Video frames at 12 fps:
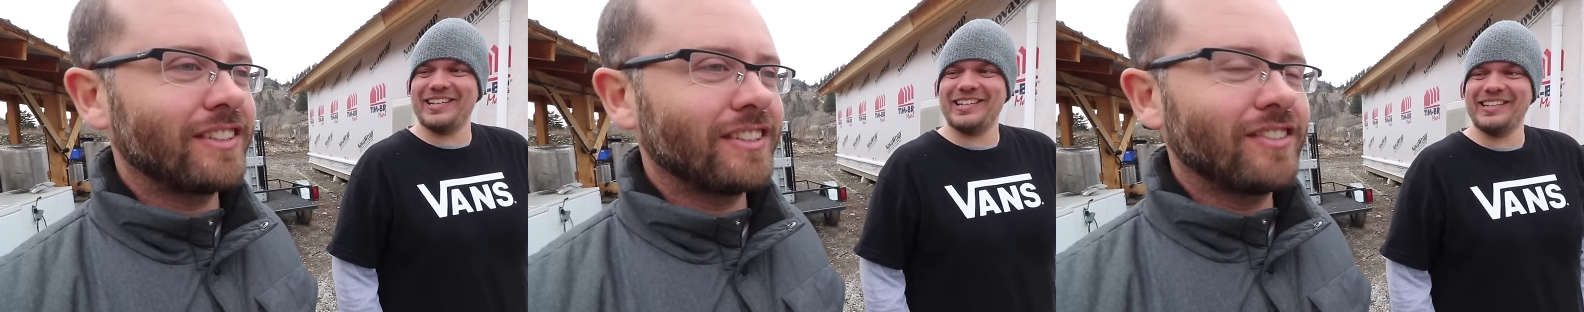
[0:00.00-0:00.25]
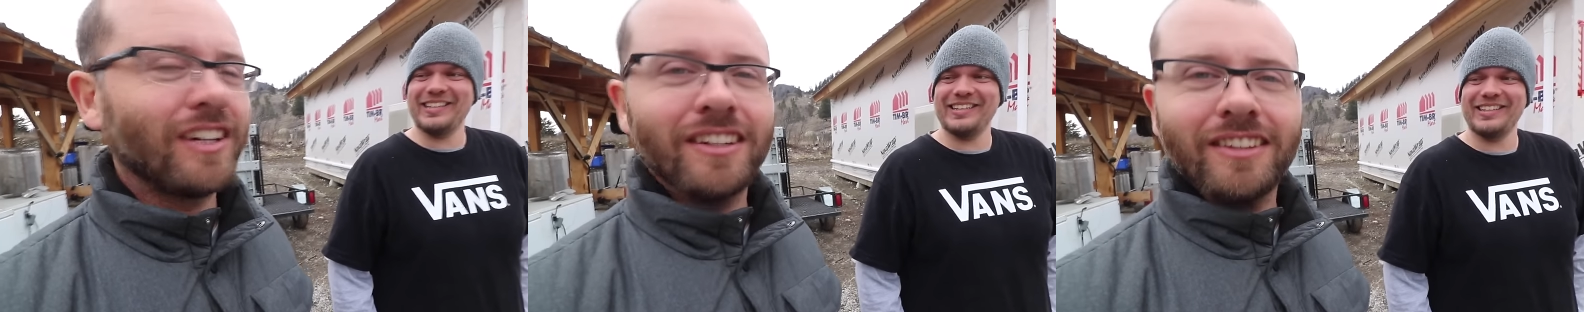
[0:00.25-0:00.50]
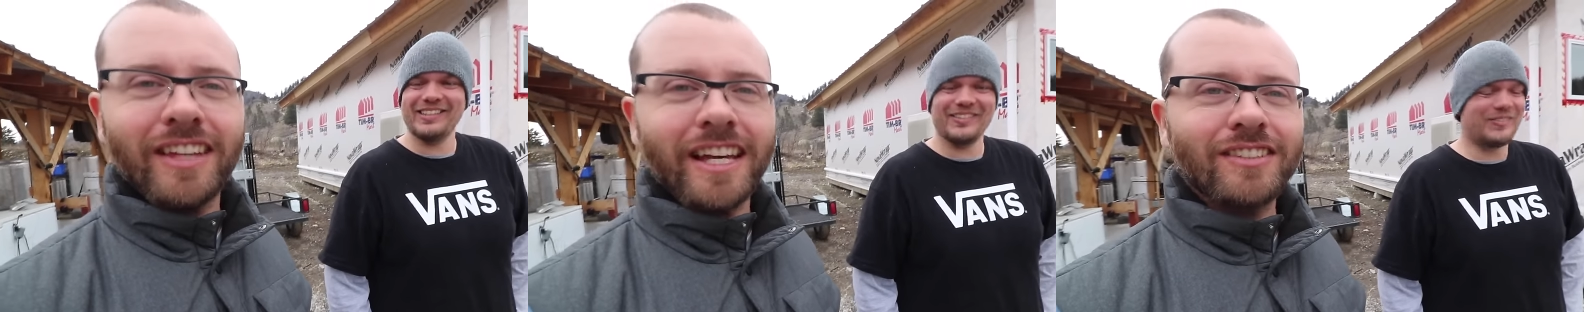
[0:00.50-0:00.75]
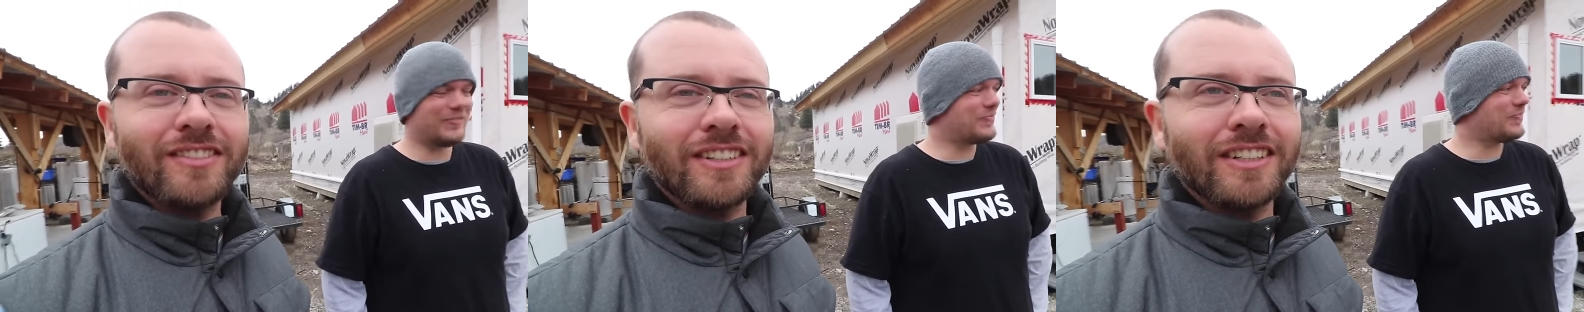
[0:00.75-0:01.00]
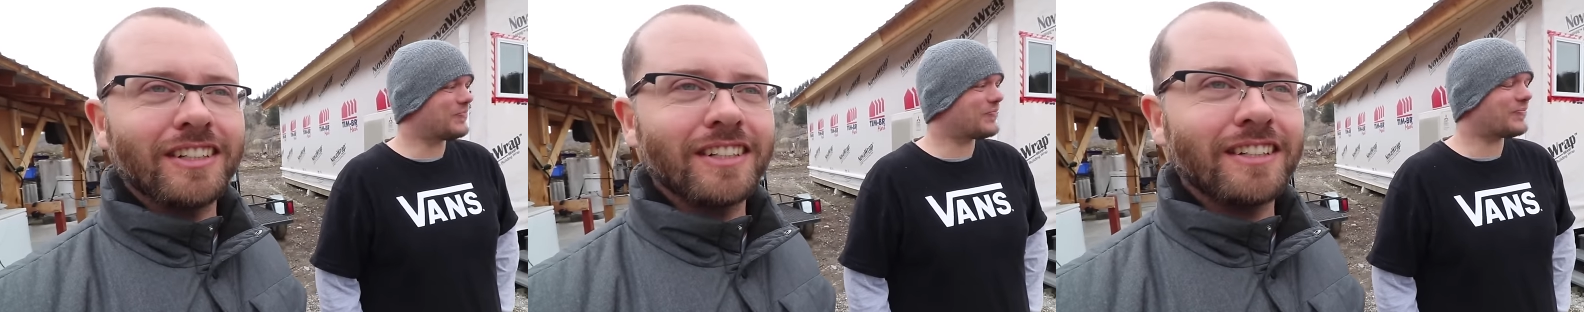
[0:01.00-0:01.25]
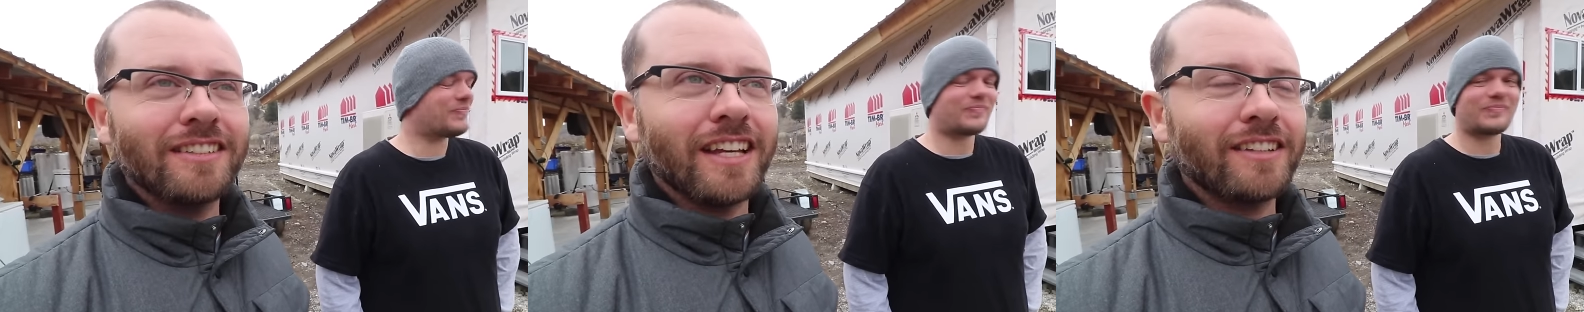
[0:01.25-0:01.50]
Speaker 1: dude. Well, thanks
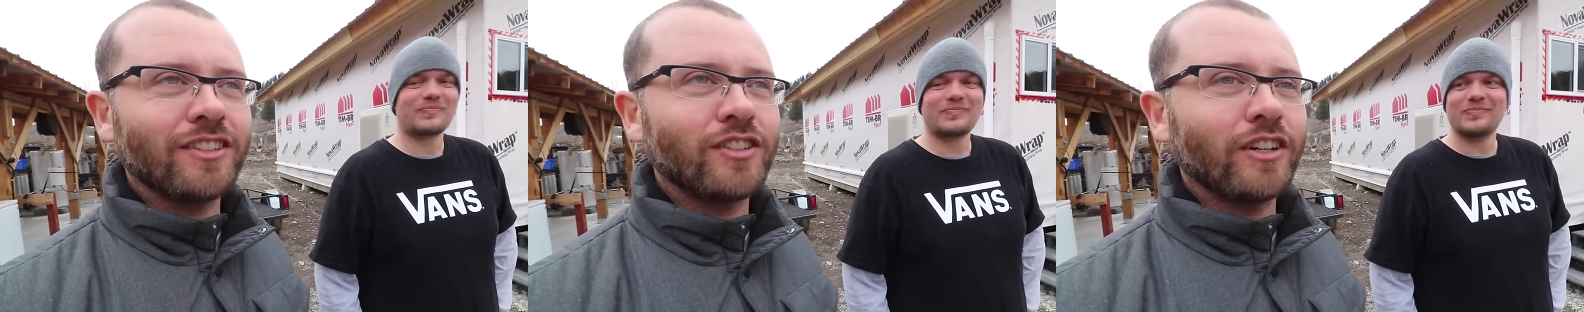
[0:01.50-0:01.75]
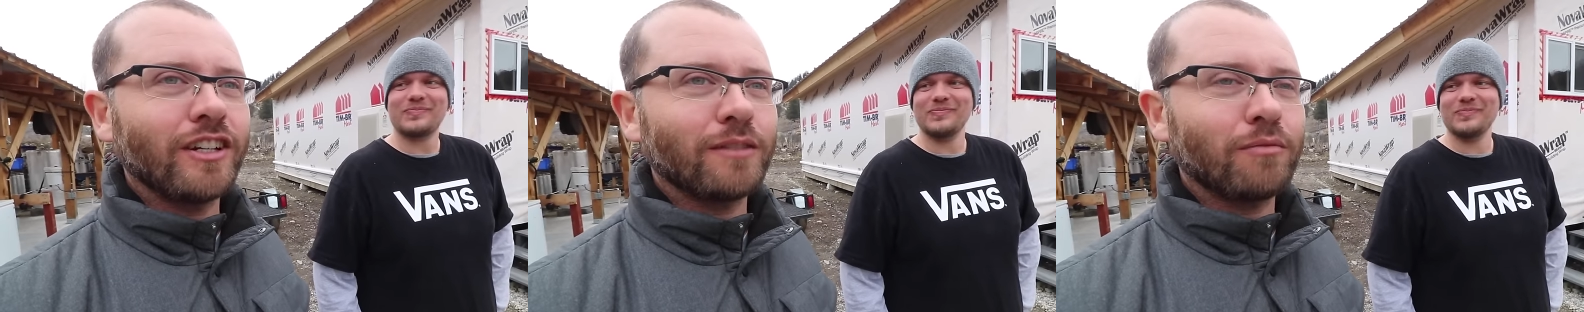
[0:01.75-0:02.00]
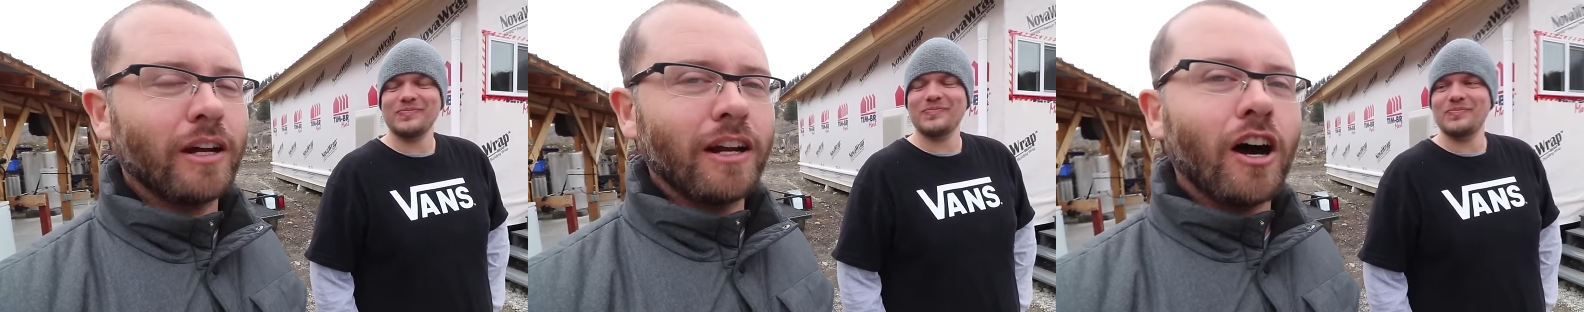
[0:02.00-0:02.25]
for thanks for joining us, Brian.